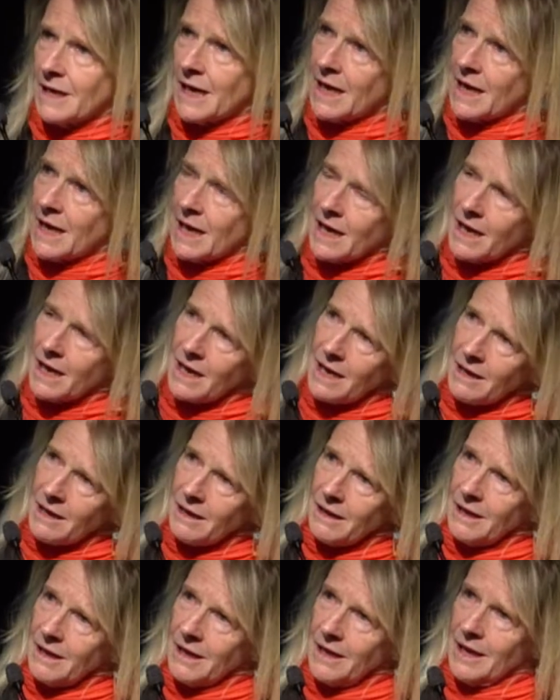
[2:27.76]
uh,
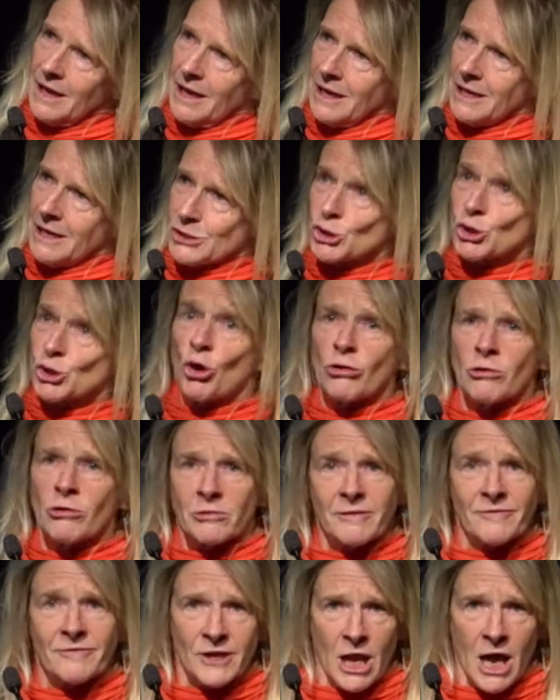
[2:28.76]

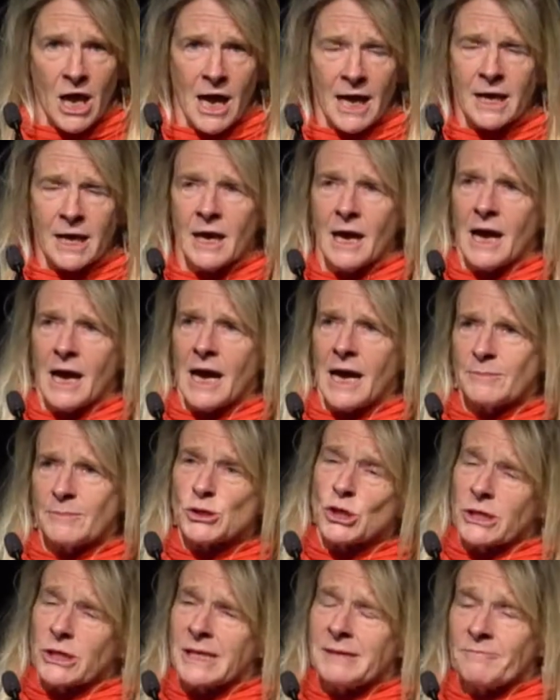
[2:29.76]
stronger, if you like,
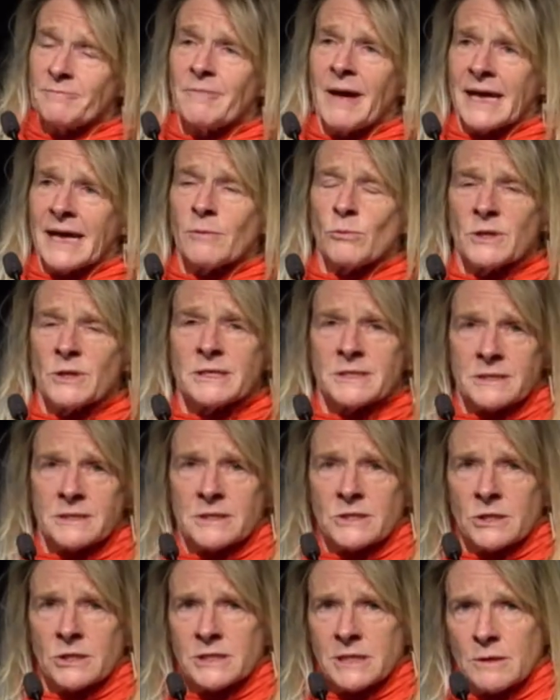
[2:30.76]
um, certainly make it with,
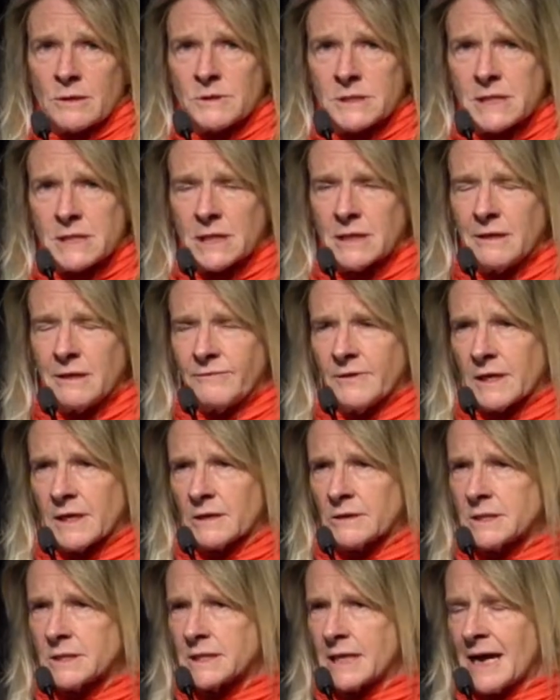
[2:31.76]
associated with
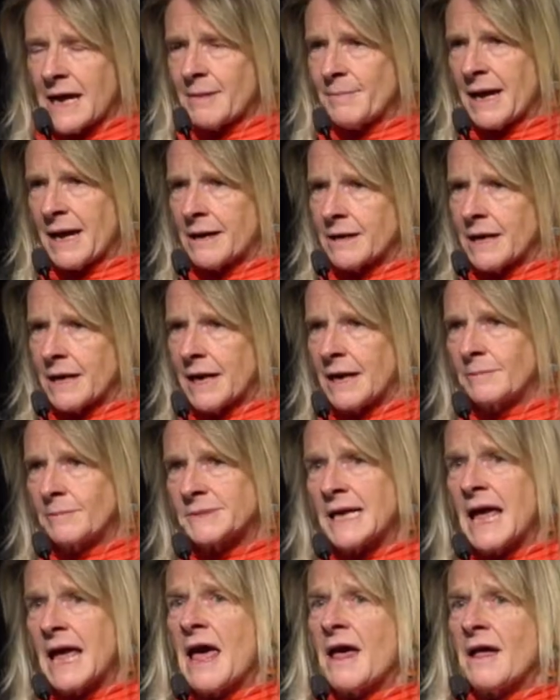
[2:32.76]
significant um,
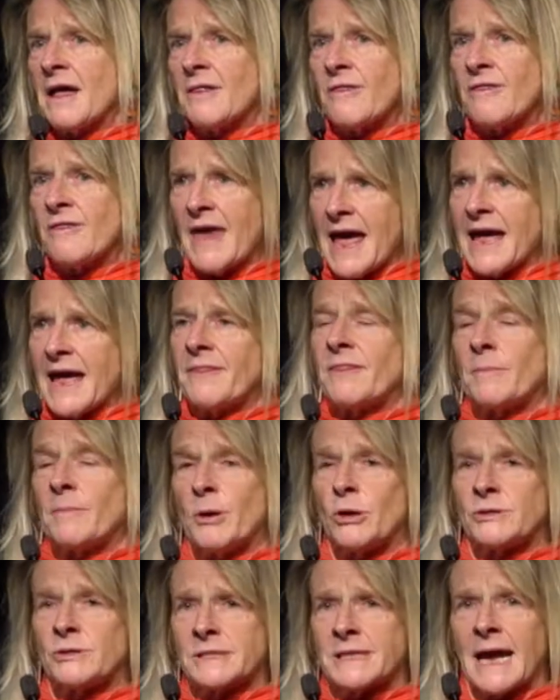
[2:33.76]
outcomes than the
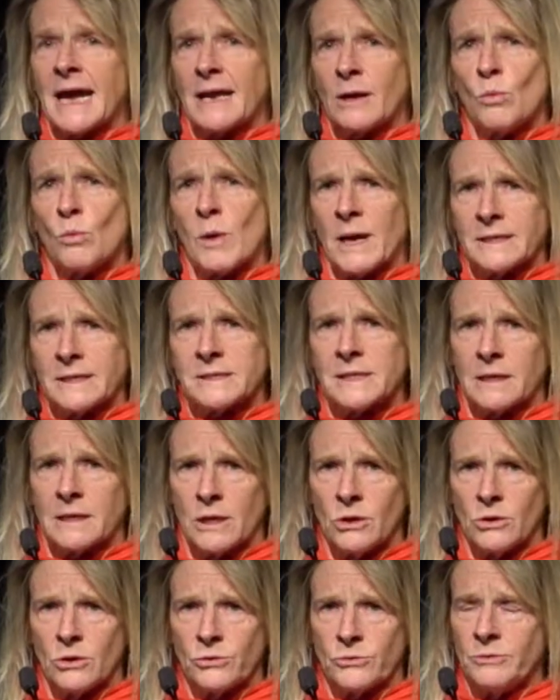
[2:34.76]
postnatal ones
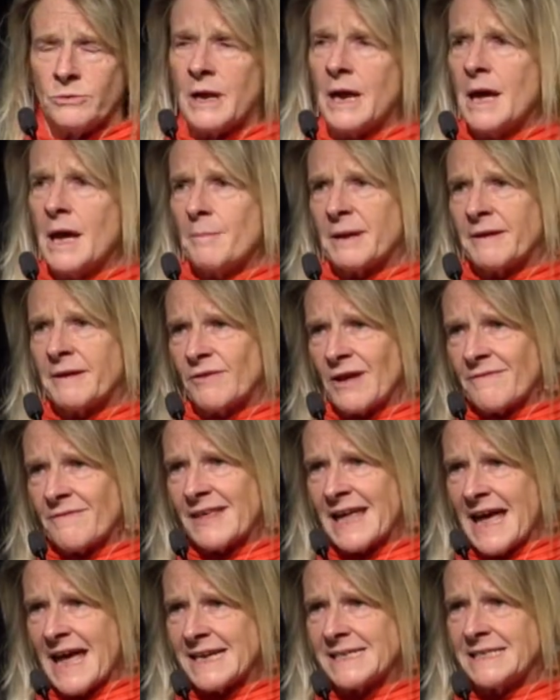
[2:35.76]
alone. But if you
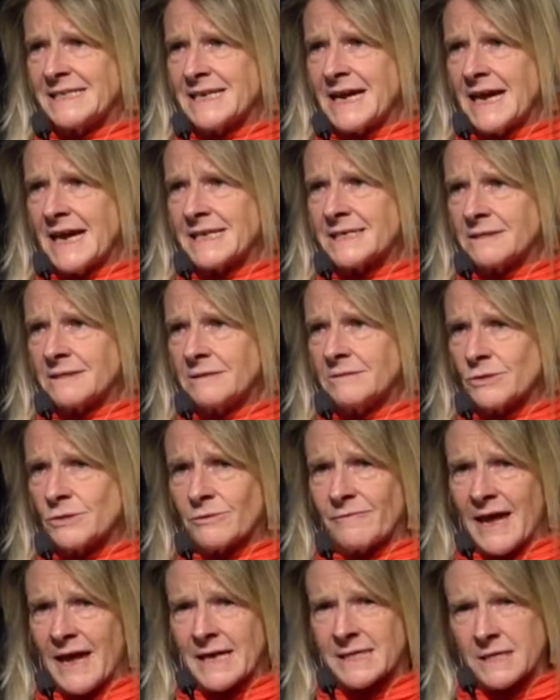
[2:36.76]
have the antenatal
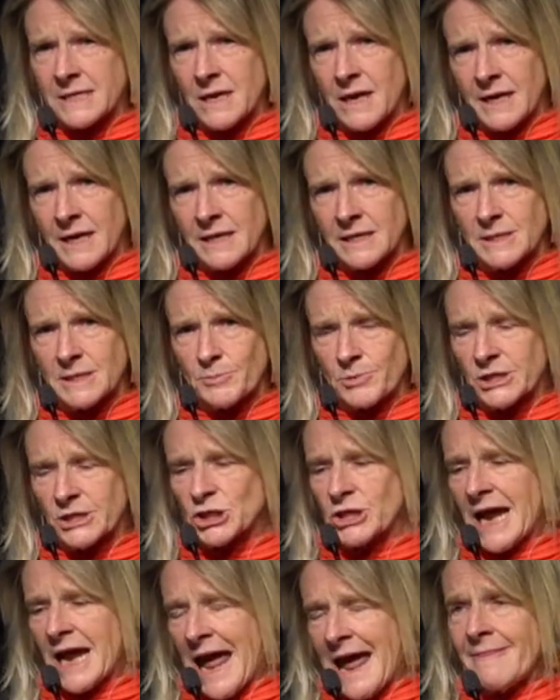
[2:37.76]
sort of anxiety and
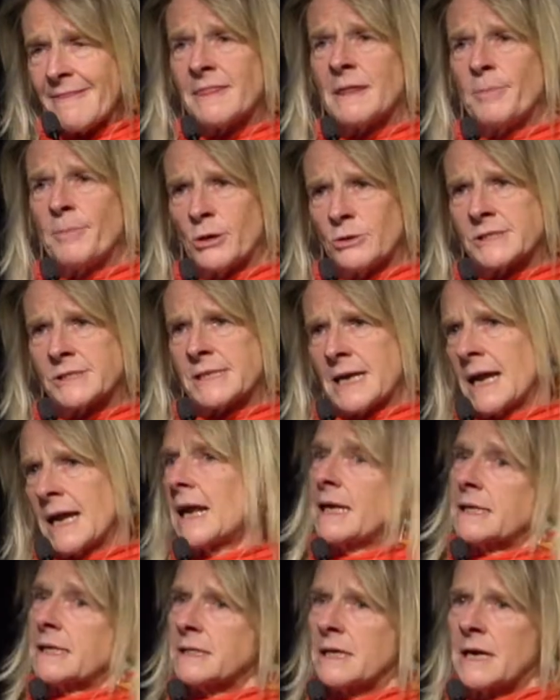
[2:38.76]
depression and the
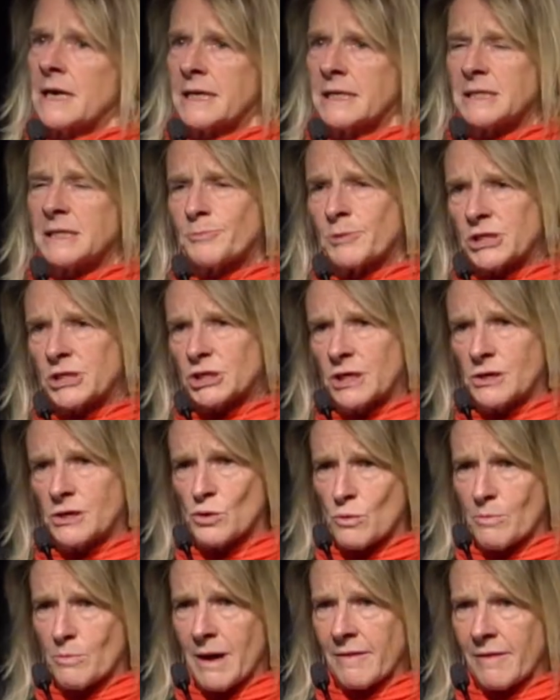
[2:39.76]
postnatal anxiety and depression
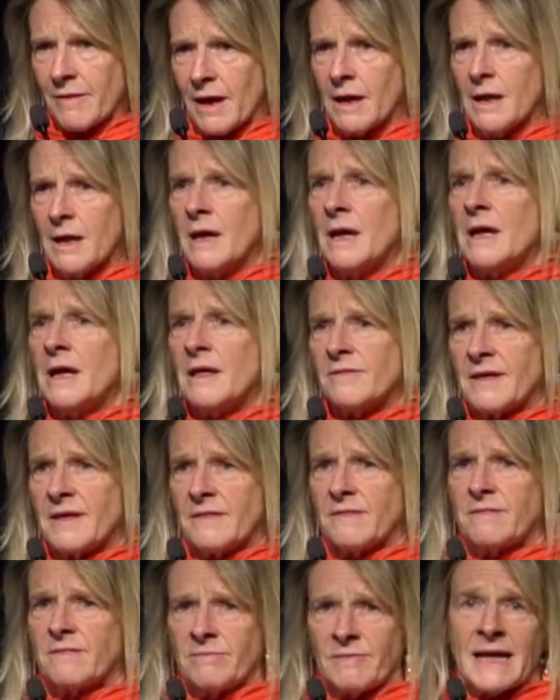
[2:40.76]
in your mother,
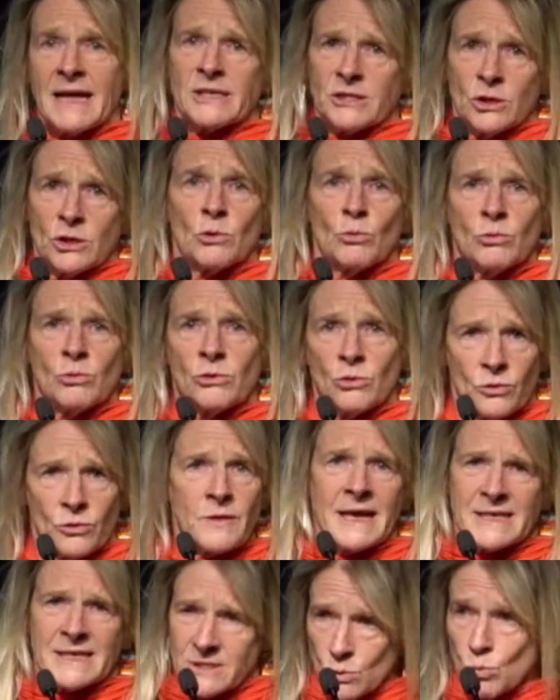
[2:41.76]
then that you're,
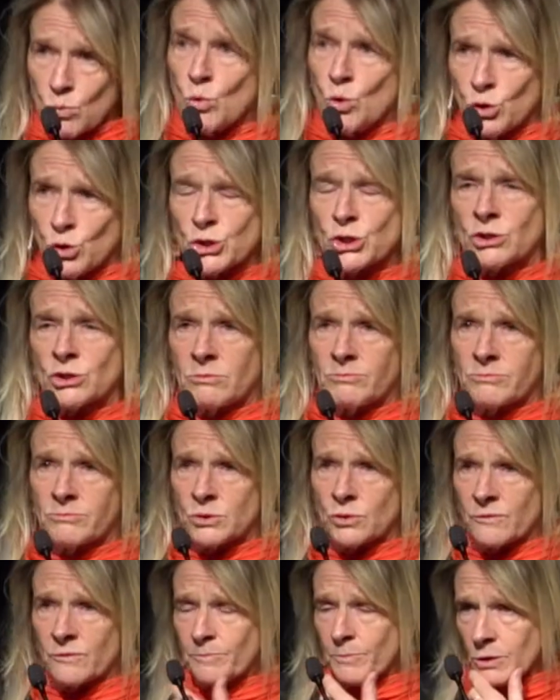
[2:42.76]
you're, that's the worst
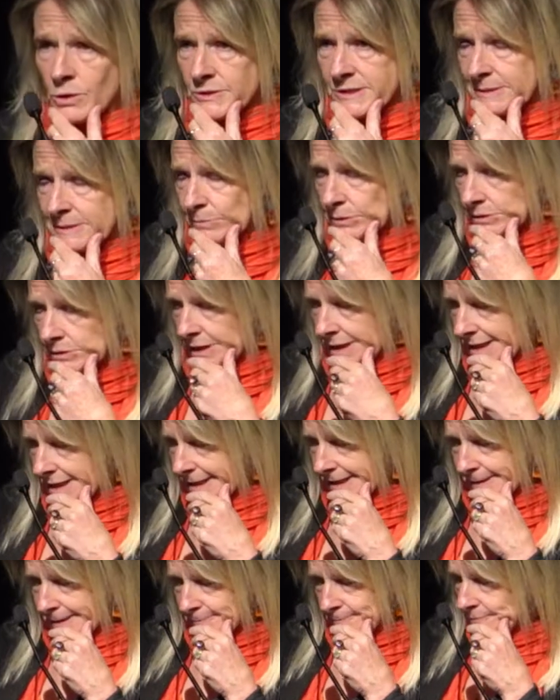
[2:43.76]
sort of possible
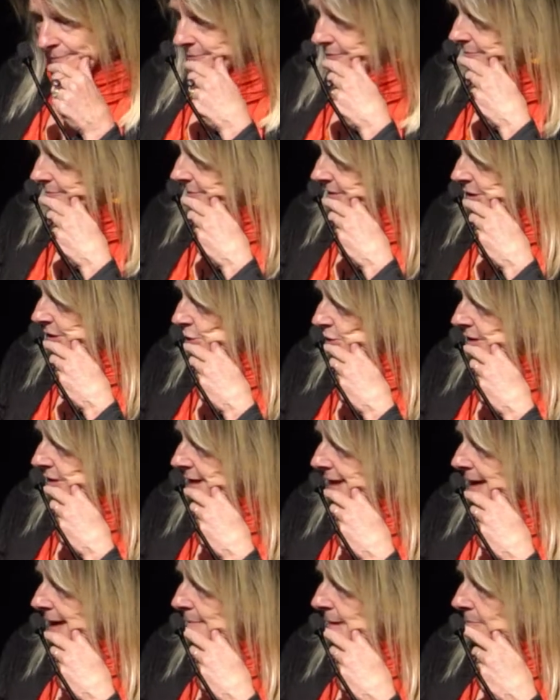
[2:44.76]
um, that you
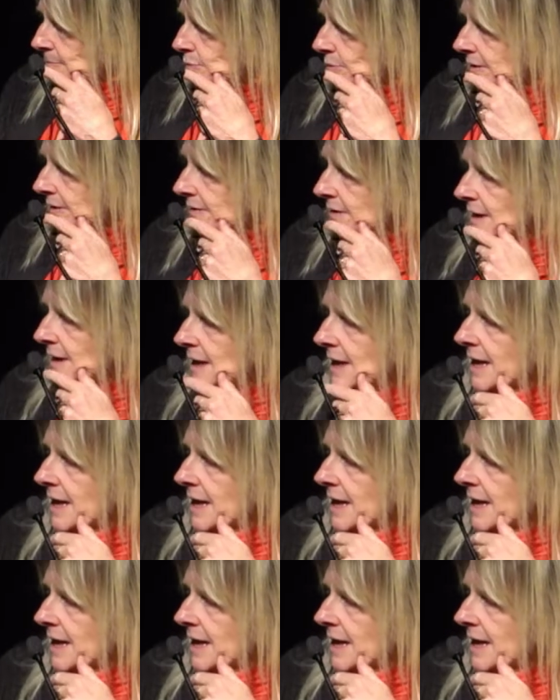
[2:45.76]
can come up with.